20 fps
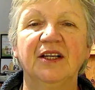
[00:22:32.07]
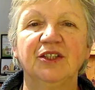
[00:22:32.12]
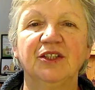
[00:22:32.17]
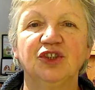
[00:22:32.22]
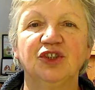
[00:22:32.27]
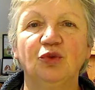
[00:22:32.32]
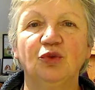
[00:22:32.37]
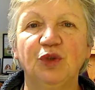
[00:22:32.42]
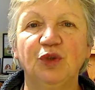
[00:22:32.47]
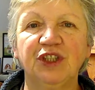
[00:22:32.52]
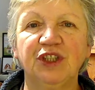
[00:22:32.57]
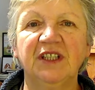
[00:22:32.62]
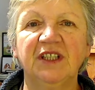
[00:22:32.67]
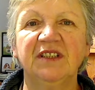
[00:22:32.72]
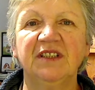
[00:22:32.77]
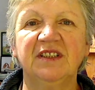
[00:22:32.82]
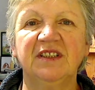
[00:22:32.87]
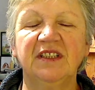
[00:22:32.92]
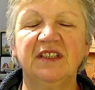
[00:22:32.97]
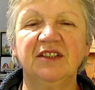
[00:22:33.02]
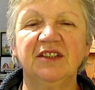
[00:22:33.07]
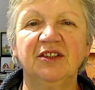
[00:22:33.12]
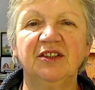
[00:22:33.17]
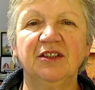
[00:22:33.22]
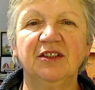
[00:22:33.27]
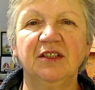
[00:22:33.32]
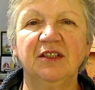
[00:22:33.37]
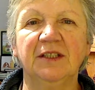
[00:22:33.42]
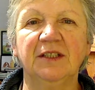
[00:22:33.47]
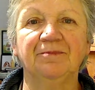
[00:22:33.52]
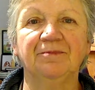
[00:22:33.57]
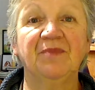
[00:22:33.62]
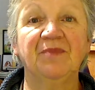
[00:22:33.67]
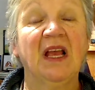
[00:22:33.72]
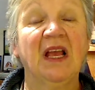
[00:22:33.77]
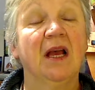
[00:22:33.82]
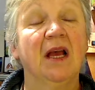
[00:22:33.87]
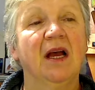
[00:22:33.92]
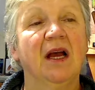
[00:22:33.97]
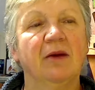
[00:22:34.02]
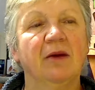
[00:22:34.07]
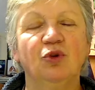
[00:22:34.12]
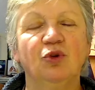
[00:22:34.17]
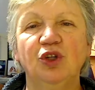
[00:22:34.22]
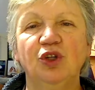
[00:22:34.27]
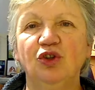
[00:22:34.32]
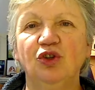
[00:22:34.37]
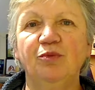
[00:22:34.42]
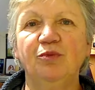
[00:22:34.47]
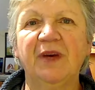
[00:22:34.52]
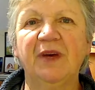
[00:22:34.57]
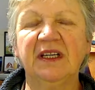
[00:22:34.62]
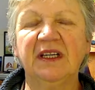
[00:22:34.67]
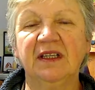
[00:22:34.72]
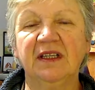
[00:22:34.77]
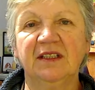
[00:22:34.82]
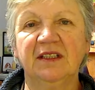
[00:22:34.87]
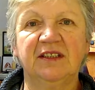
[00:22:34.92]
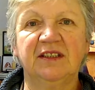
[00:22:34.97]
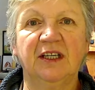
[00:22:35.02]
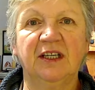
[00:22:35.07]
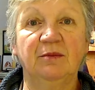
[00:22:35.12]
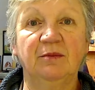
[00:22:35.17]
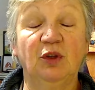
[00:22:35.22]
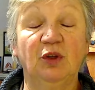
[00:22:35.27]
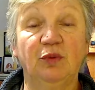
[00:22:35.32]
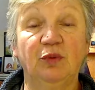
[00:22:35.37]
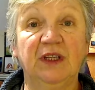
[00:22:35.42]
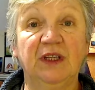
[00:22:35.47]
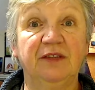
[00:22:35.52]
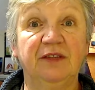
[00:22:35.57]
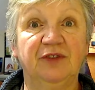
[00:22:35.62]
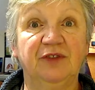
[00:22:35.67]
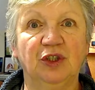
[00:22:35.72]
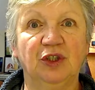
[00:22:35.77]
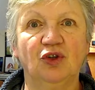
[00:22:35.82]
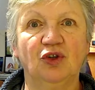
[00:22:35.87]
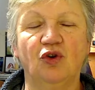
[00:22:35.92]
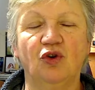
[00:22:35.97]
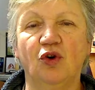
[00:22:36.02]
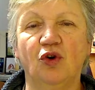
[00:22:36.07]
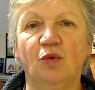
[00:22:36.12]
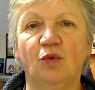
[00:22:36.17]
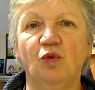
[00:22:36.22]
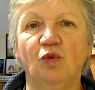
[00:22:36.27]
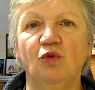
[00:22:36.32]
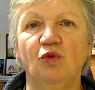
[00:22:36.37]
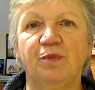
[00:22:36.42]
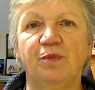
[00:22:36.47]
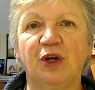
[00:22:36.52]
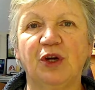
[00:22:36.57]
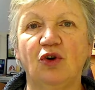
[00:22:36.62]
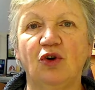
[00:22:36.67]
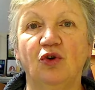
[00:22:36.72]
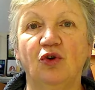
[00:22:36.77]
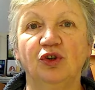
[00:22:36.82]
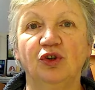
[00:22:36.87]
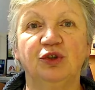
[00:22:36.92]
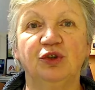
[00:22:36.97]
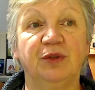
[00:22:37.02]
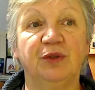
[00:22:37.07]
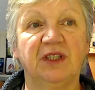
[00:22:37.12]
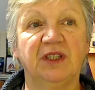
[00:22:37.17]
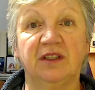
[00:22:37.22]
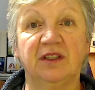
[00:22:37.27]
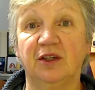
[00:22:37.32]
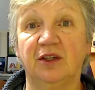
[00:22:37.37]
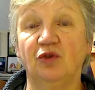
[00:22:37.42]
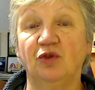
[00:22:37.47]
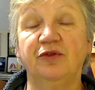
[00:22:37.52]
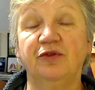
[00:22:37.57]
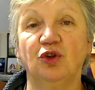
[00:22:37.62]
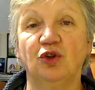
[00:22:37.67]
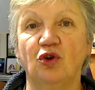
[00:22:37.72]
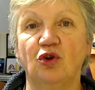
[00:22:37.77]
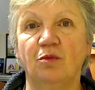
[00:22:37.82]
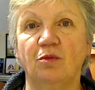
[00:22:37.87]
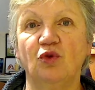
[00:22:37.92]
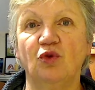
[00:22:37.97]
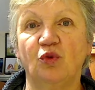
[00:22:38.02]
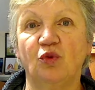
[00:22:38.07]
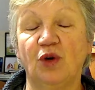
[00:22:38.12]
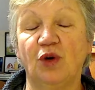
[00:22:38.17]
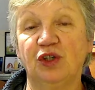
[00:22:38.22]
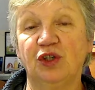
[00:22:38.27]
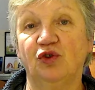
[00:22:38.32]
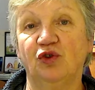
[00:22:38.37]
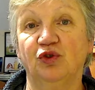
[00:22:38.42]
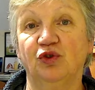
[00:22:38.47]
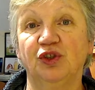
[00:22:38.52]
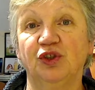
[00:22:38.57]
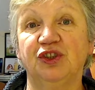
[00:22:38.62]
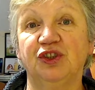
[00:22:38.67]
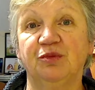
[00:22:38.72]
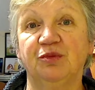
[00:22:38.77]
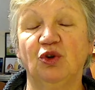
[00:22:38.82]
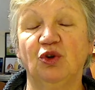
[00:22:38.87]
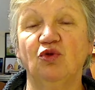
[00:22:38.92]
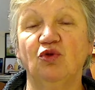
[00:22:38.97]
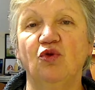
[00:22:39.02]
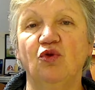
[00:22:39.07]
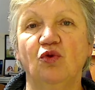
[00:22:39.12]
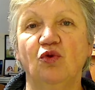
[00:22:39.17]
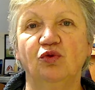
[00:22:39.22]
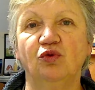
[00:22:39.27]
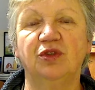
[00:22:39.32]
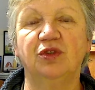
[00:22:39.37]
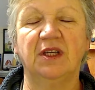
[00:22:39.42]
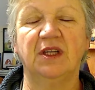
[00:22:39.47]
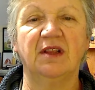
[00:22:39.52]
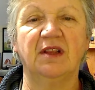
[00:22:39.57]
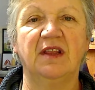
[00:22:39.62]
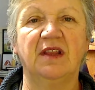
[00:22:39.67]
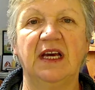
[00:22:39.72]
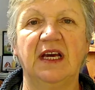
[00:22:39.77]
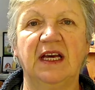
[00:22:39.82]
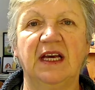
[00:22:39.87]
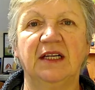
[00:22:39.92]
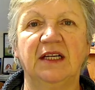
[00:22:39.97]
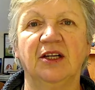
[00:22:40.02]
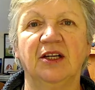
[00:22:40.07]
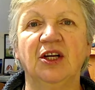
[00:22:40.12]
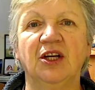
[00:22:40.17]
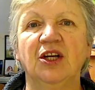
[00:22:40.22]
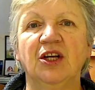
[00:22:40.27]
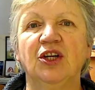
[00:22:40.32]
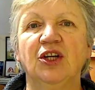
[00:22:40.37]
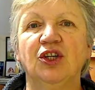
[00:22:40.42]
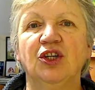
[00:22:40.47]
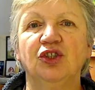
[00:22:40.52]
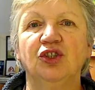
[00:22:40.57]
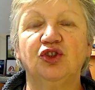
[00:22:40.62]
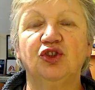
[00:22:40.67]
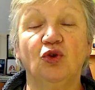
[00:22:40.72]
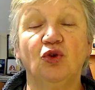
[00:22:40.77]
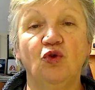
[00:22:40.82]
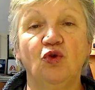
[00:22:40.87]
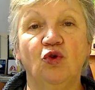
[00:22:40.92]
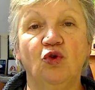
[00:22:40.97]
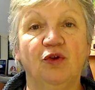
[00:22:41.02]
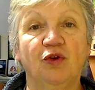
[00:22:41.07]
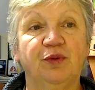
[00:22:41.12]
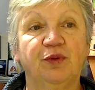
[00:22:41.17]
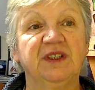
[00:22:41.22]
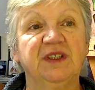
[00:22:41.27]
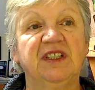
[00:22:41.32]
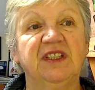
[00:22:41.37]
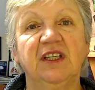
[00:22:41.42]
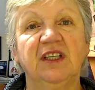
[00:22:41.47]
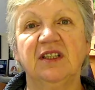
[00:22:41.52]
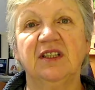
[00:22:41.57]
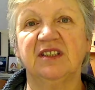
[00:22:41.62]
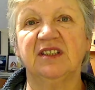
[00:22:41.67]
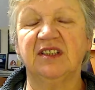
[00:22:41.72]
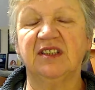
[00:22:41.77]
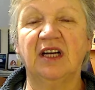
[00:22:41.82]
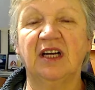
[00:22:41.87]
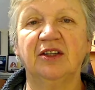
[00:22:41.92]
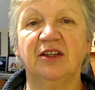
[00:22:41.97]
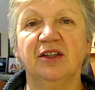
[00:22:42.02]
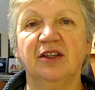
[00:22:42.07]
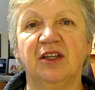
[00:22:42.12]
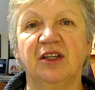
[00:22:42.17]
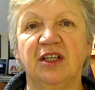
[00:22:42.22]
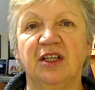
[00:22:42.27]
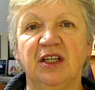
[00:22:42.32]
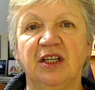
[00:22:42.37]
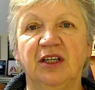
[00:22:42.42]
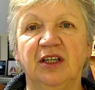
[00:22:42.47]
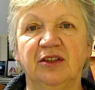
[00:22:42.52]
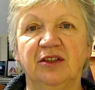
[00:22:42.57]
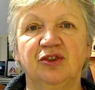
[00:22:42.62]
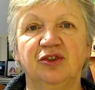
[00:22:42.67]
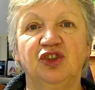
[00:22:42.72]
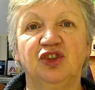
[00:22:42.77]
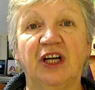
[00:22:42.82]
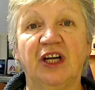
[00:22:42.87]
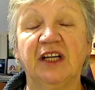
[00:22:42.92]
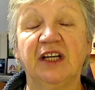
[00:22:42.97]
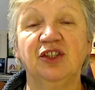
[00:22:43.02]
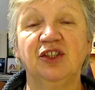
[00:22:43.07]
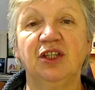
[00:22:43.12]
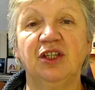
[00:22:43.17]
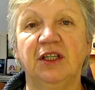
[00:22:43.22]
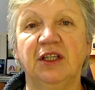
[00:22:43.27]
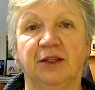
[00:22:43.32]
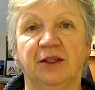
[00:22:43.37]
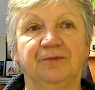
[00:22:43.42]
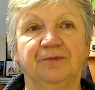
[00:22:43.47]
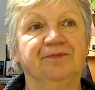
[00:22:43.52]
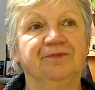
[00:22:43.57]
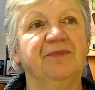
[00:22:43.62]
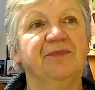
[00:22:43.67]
So working seasonally. I'm going to look back at the time that we lived in Cornwall because we did an awful lot more work on our small holding then. So if we take the start of the year, January,